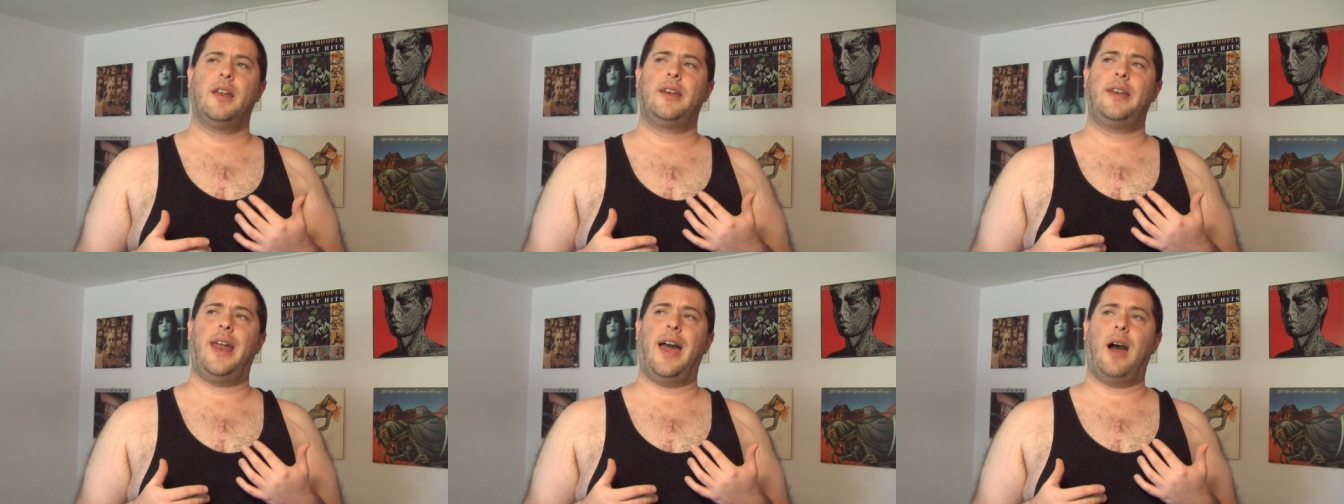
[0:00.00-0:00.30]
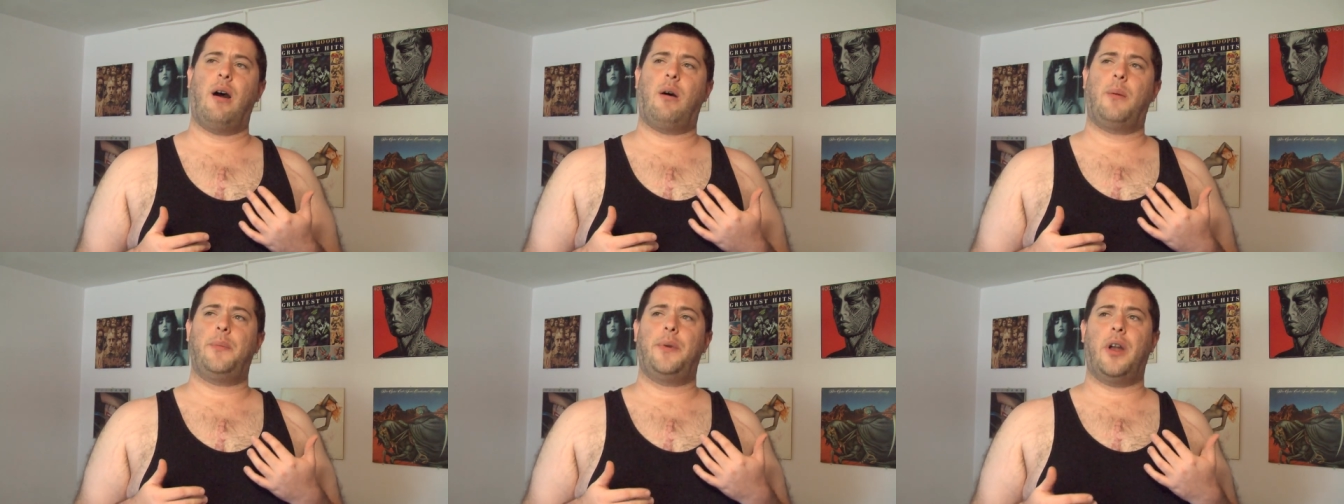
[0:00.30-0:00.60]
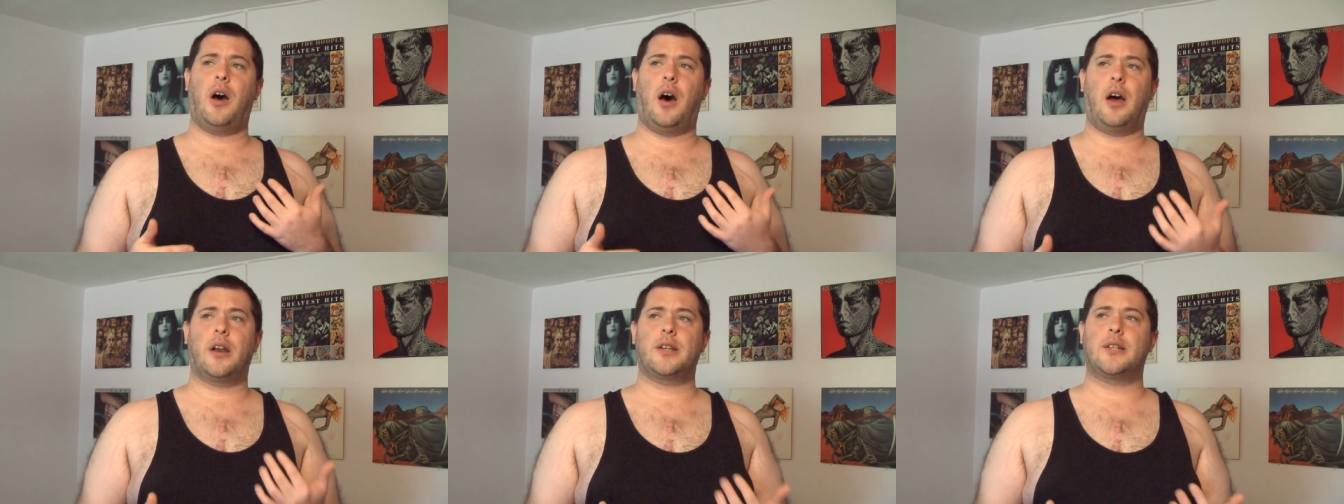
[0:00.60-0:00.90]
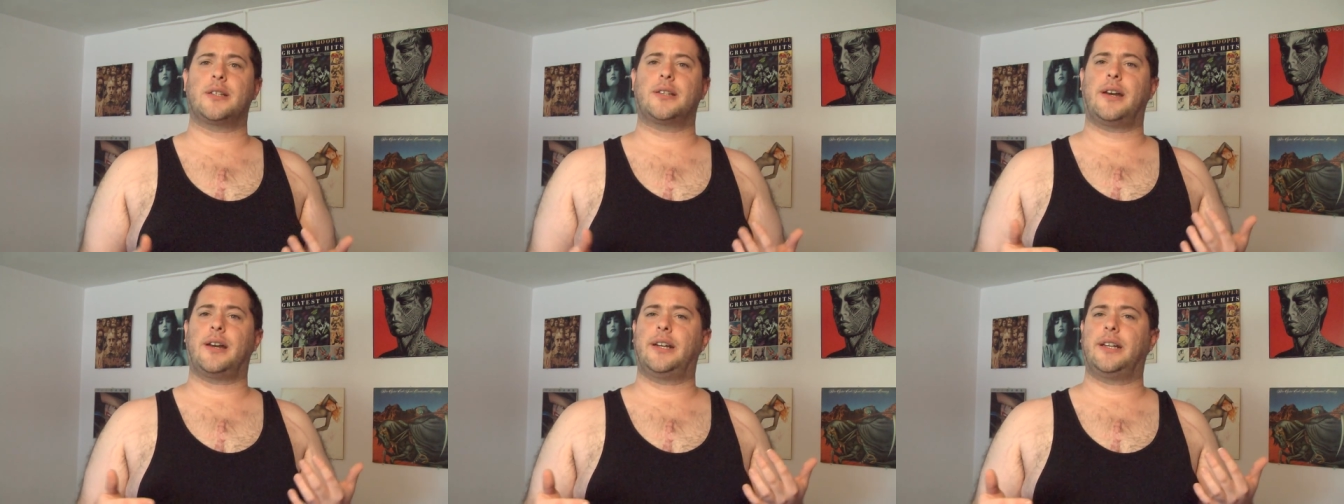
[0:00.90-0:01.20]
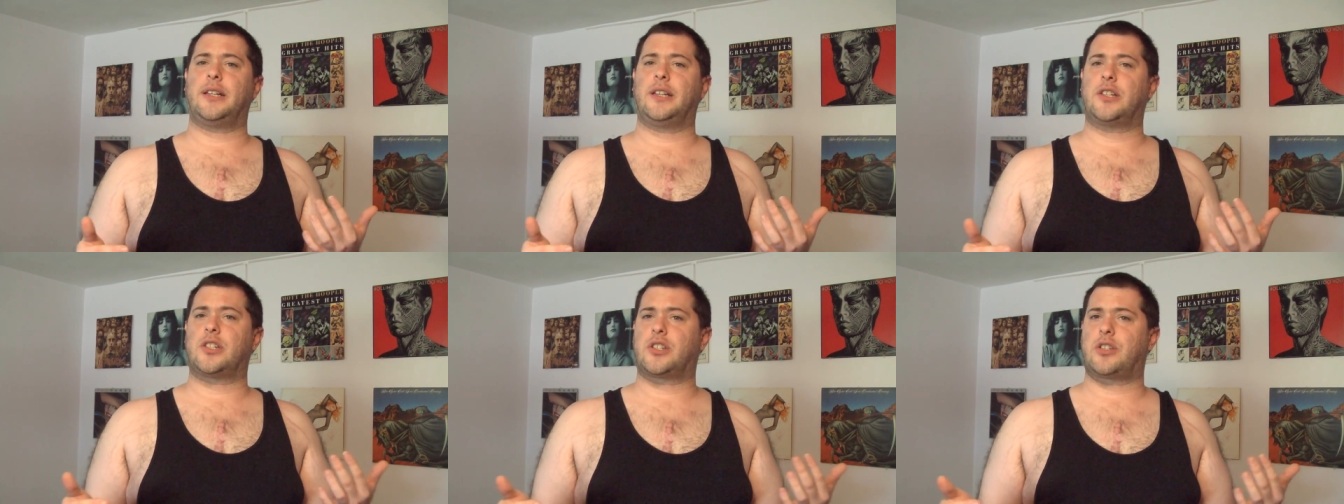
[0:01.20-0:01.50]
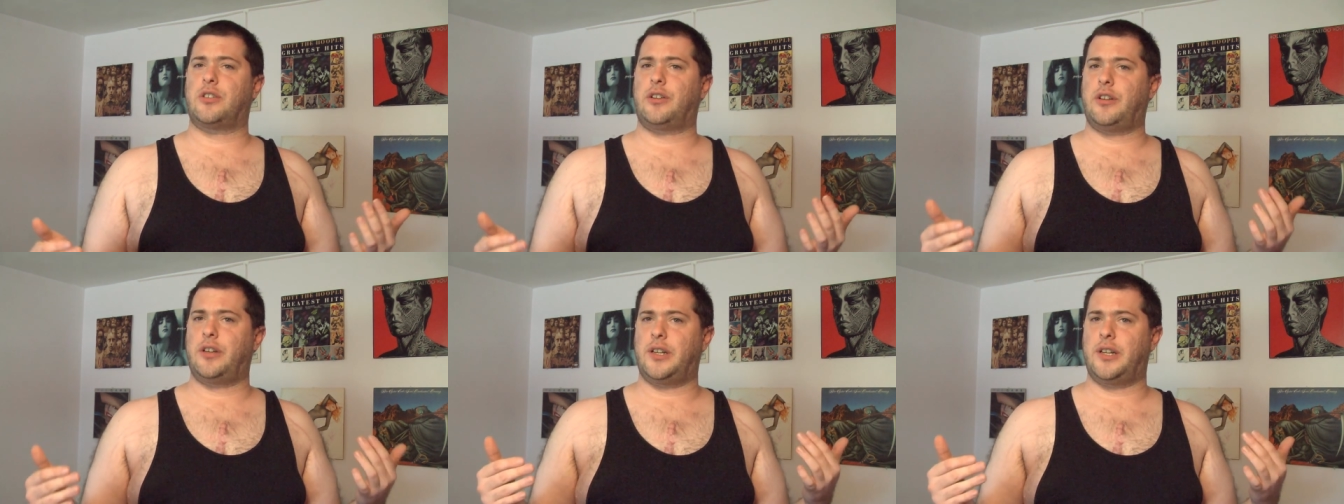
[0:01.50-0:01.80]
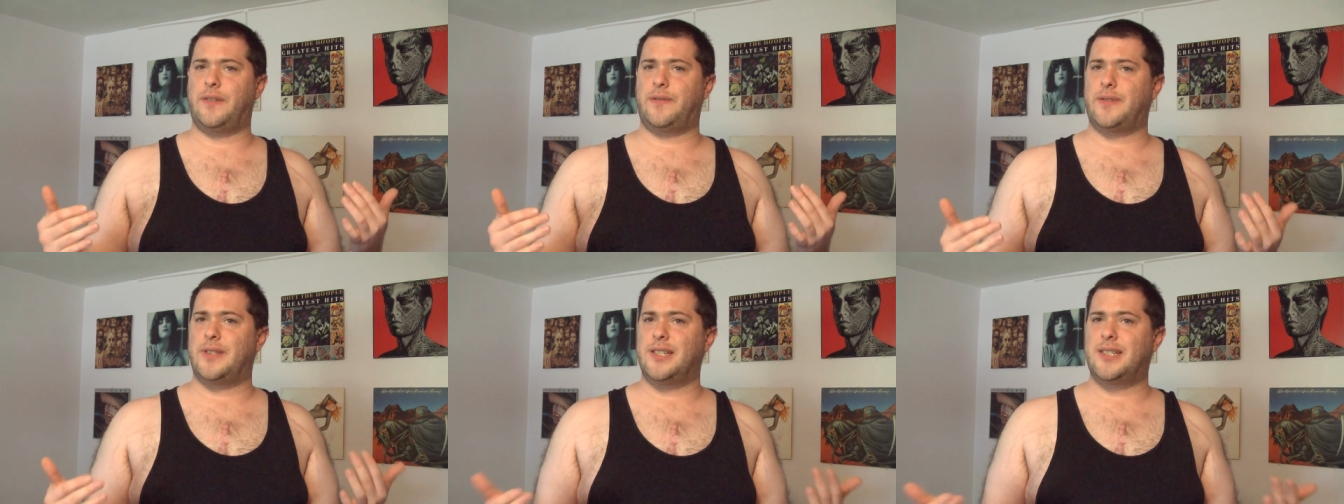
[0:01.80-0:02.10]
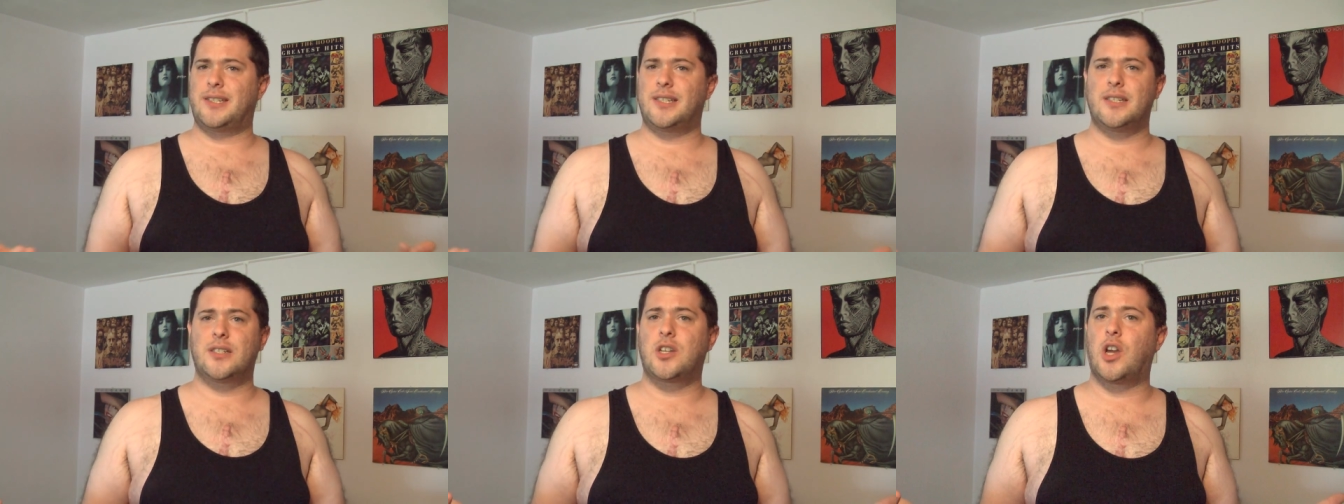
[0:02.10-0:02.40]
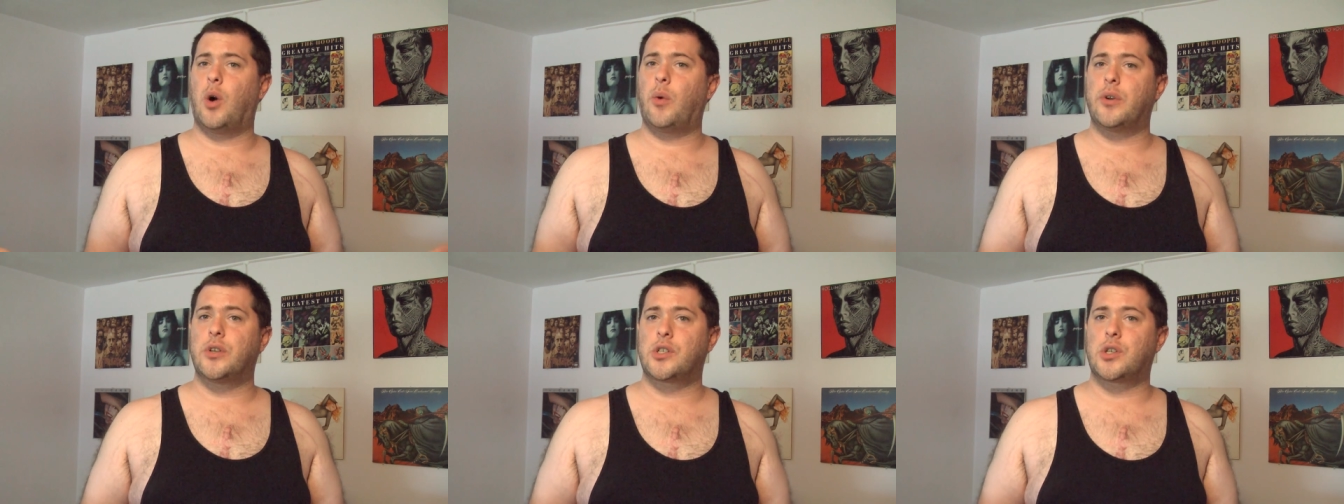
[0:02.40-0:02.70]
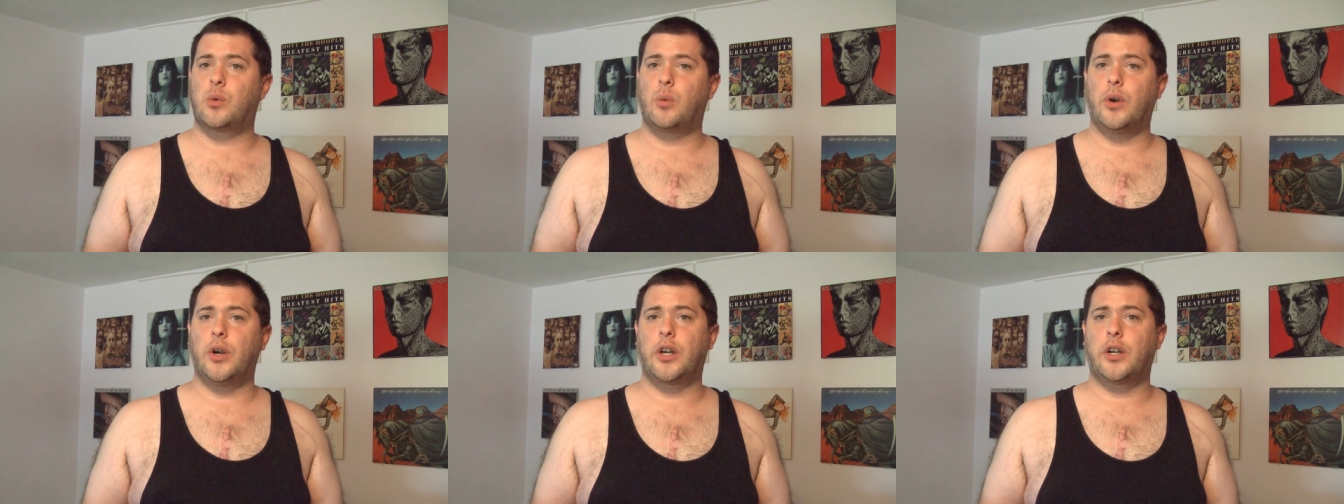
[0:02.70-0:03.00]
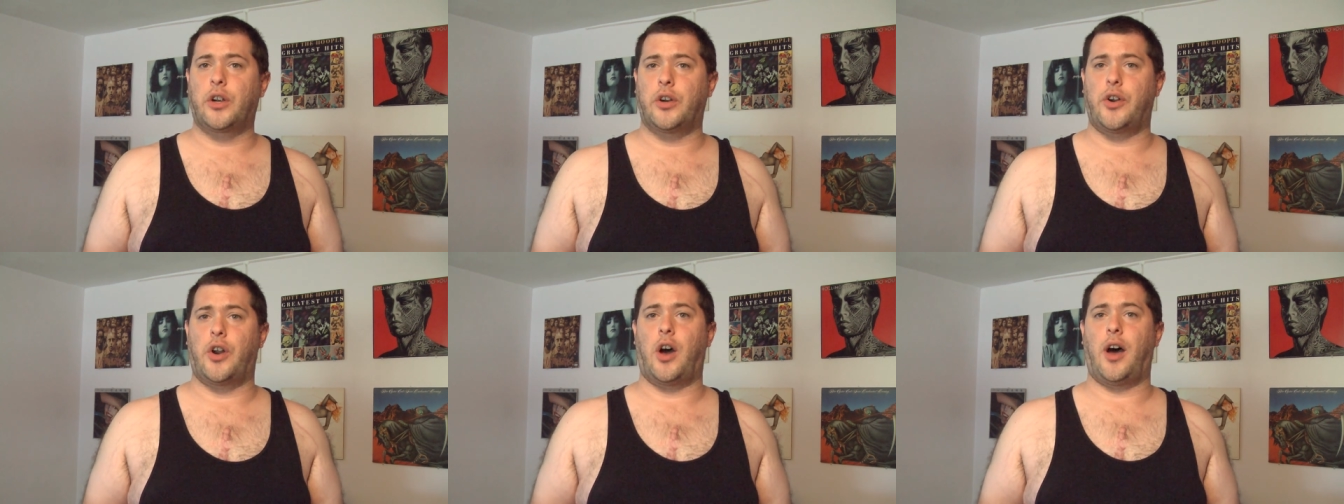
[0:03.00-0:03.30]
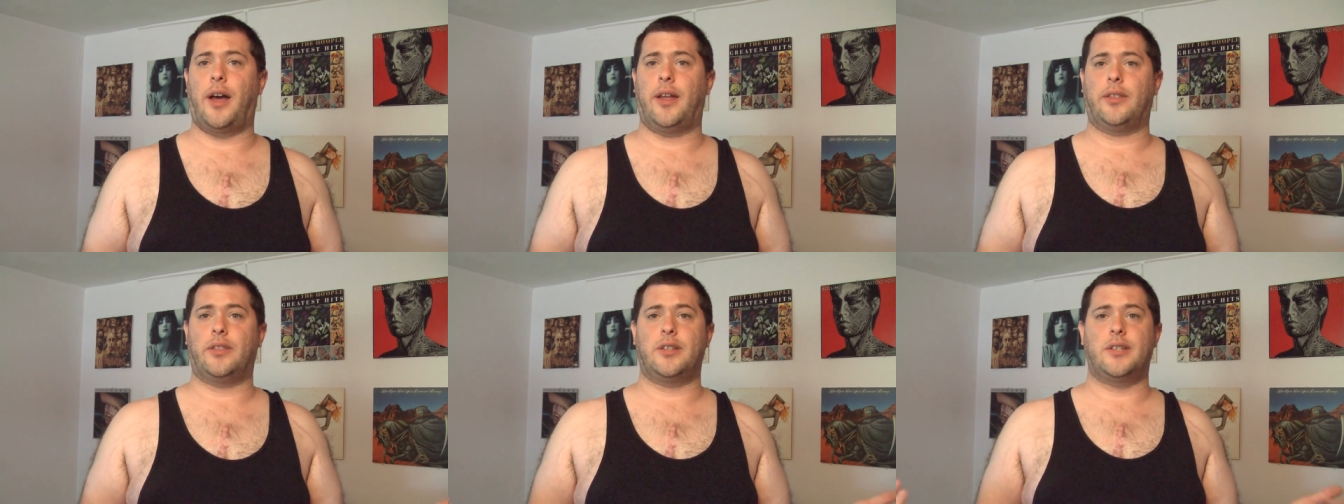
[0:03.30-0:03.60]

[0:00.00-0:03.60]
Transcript: Now I'm not entirely certain if this is going to work or not.